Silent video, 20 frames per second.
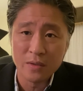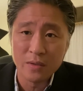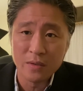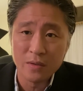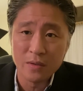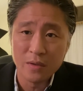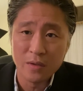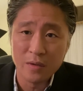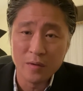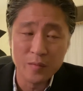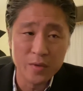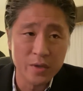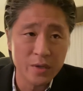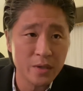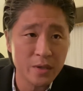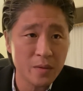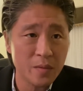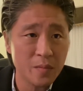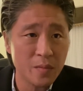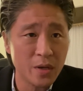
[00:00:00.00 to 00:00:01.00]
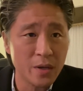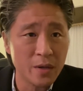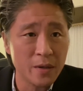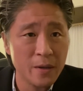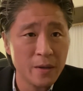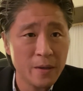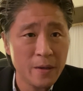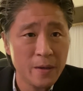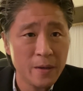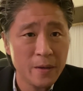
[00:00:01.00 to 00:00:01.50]
in a minute. But
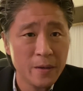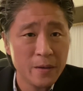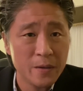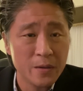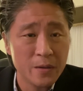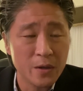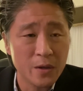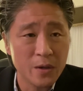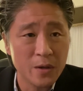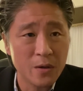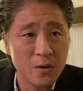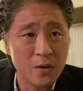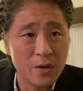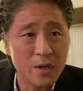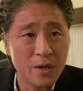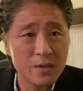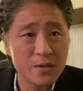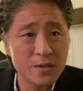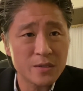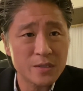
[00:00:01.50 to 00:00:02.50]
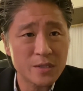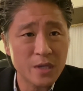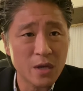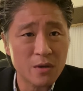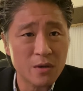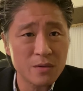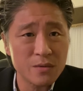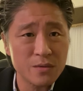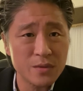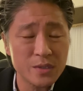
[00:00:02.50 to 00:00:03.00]
another
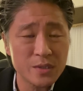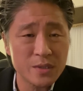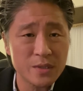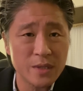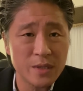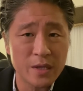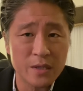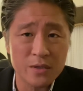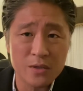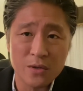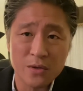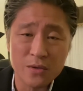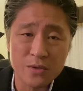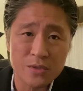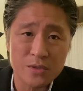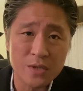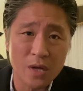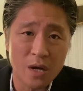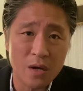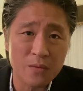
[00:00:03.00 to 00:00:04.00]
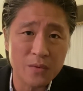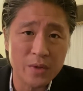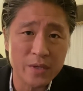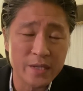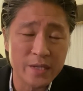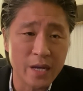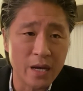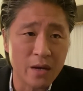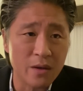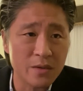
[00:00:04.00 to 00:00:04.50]
second reason that the stock went
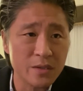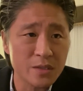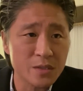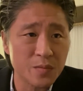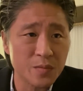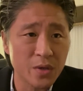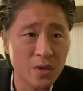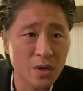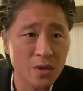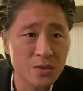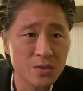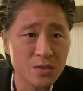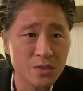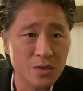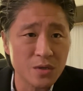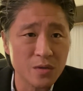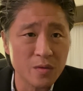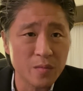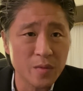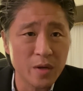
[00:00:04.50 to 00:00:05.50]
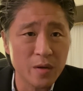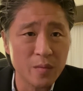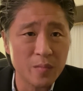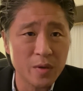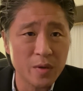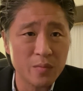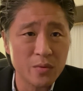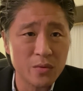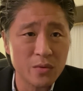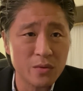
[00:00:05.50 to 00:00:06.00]
down is because the many
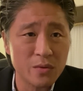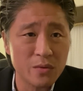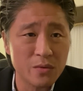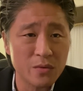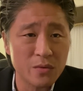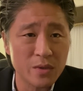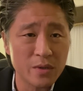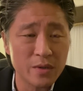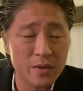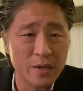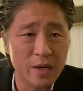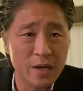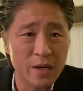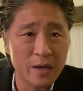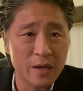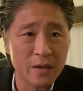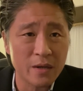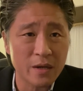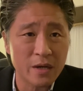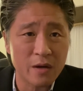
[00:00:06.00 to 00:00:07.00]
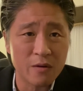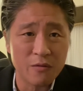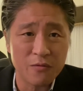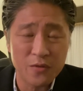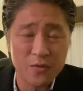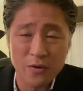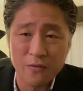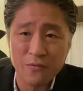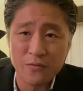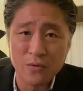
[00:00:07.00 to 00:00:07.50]
people were kind of
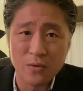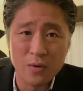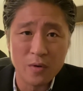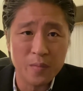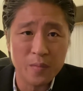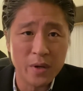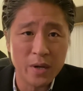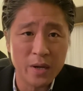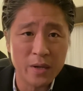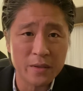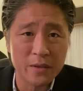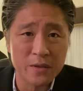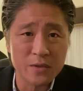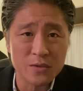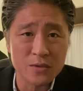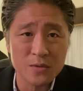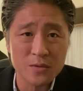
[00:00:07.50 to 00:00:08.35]
fearful about the